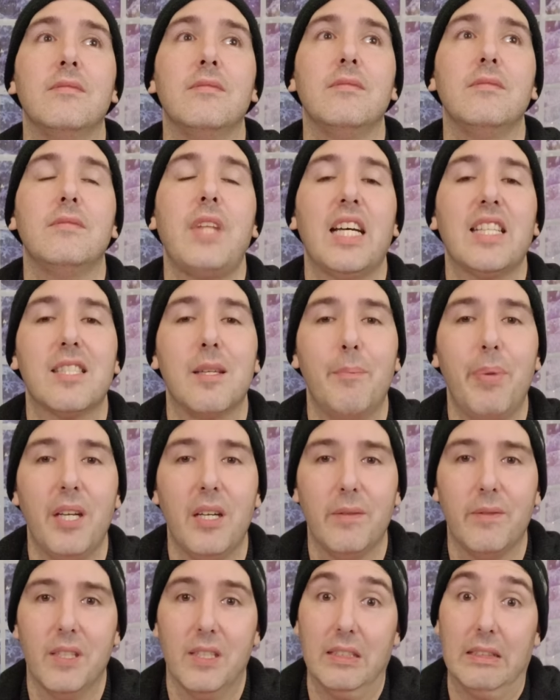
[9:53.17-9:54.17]
That's a bit
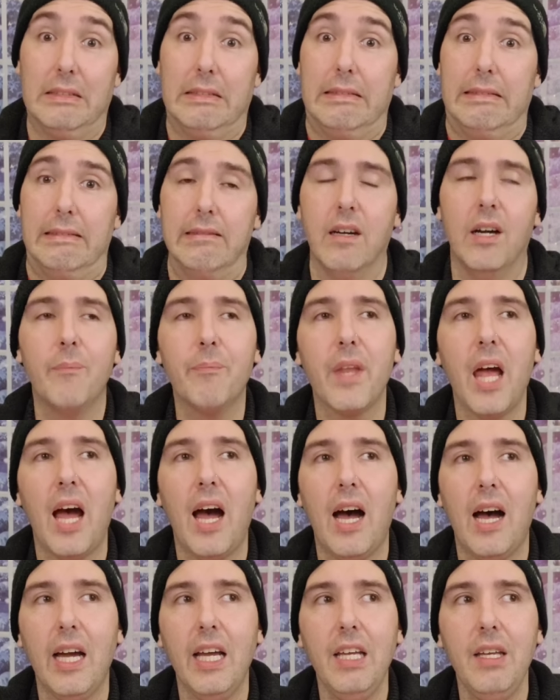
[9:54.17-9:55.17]
of a,
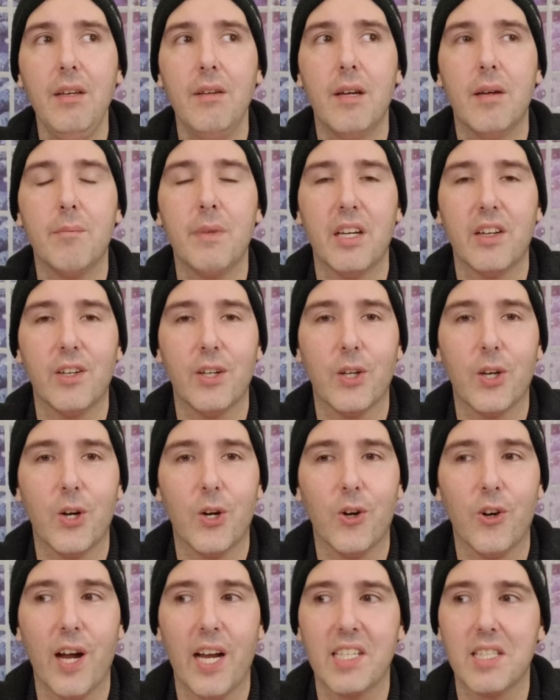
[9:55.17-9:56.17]
I am not going to
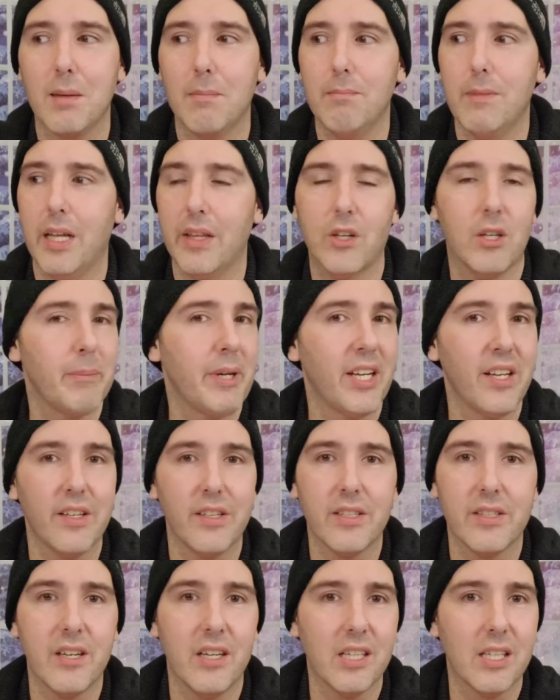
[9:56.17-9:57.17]
correct a mother about how
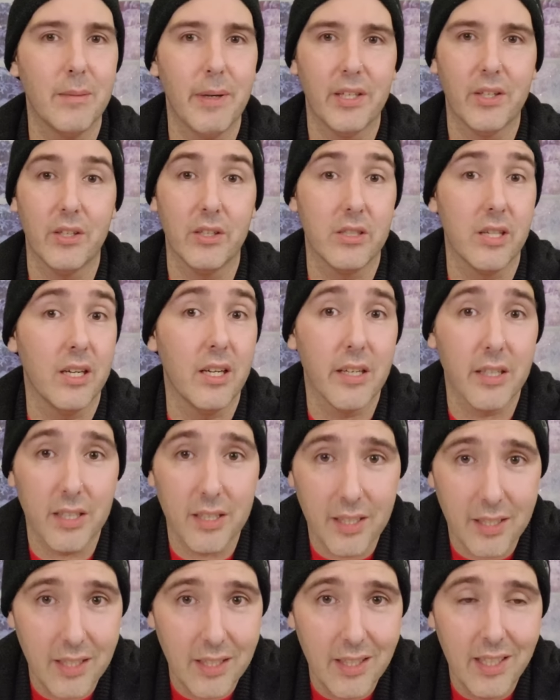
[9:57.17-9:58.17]
to talk about her
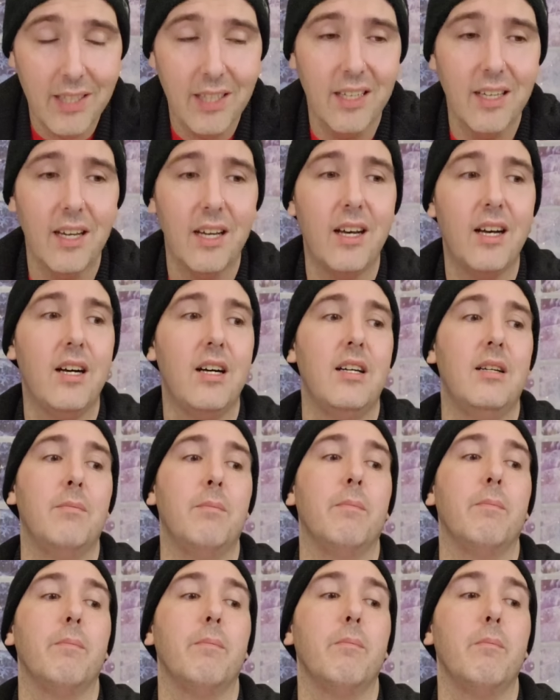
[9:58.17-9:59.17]
daughter,
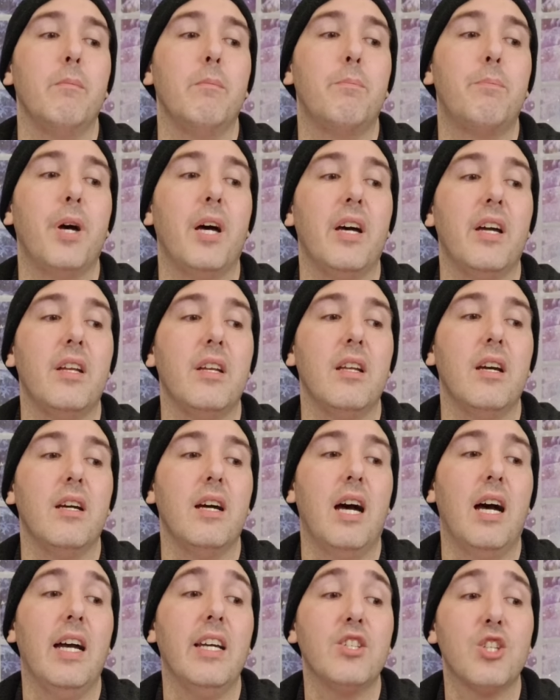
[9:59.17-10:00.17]
um, but
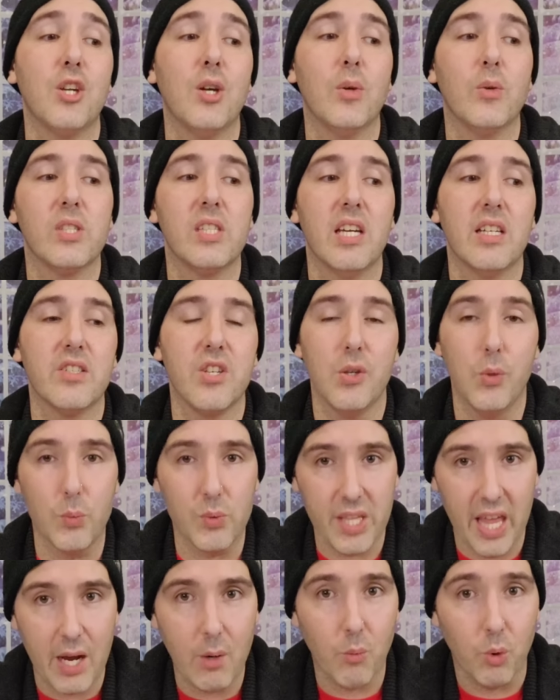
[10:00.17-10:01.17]
I chose not to use
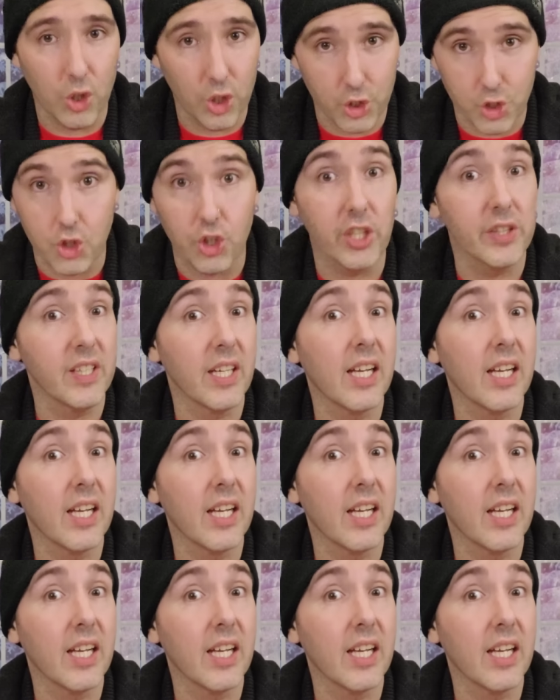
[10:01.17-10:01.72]
that word during the